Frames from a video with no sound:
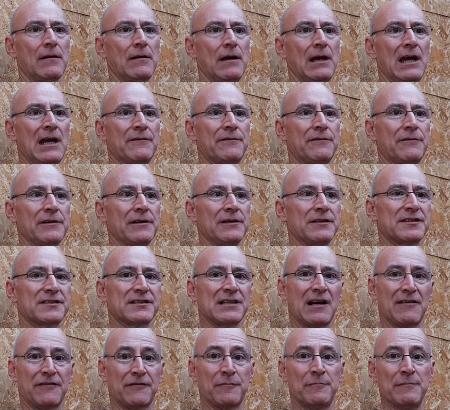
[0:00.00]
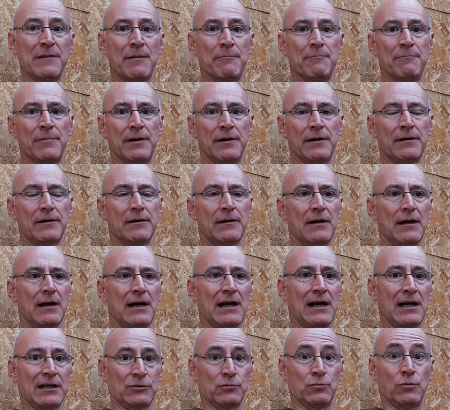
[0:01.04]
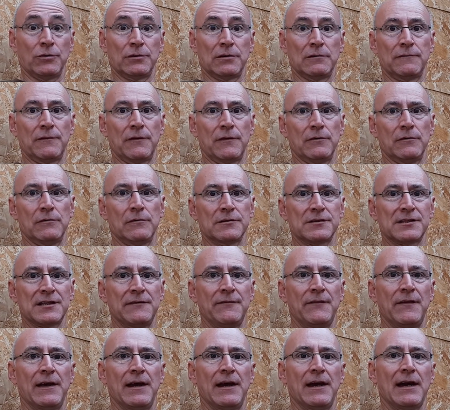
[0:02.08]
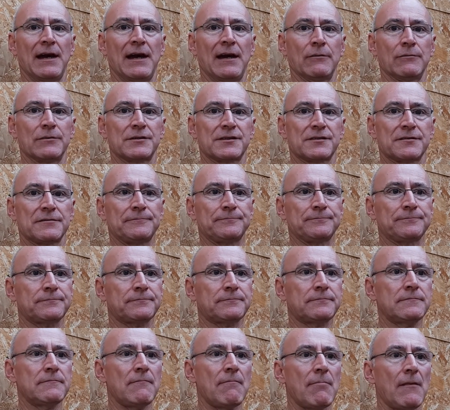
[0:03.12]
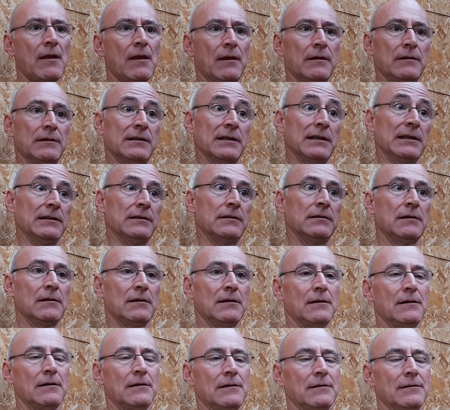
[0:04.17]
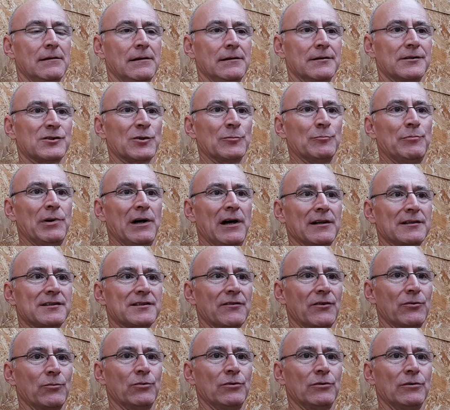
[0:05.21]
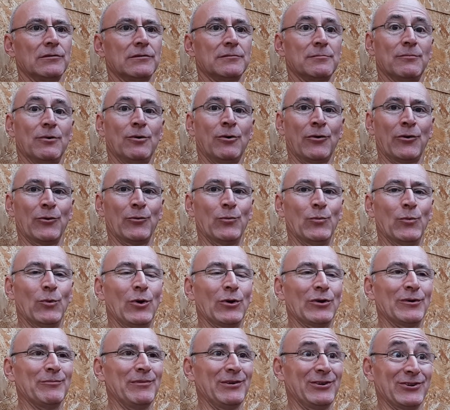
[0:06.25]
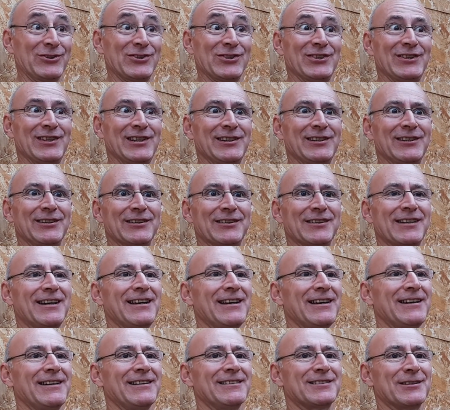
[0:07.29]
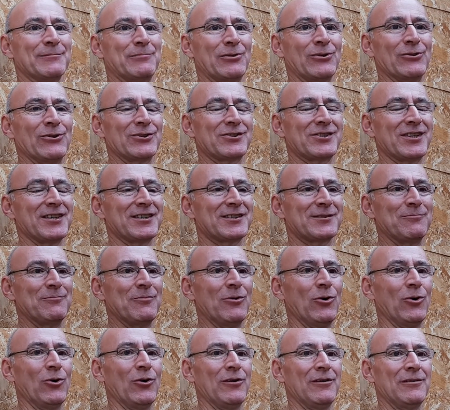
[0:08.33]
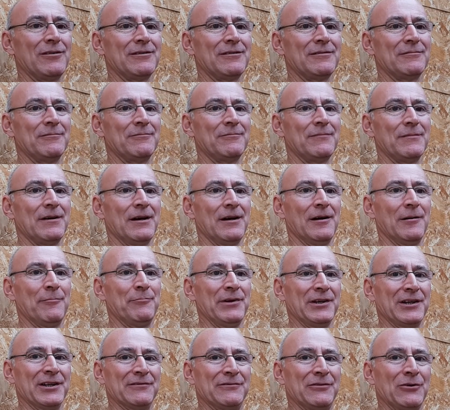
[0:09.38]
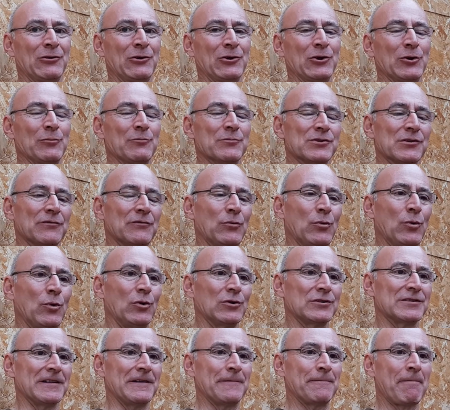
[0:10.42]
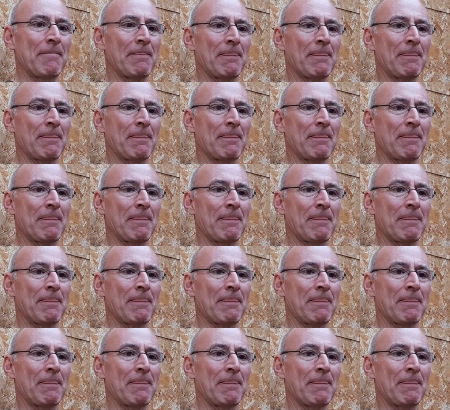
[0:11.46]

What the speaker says: Every staff member had one of those in their house. Indeed, in some parts of the world more than one, because you needed to process more bigger volumes of water.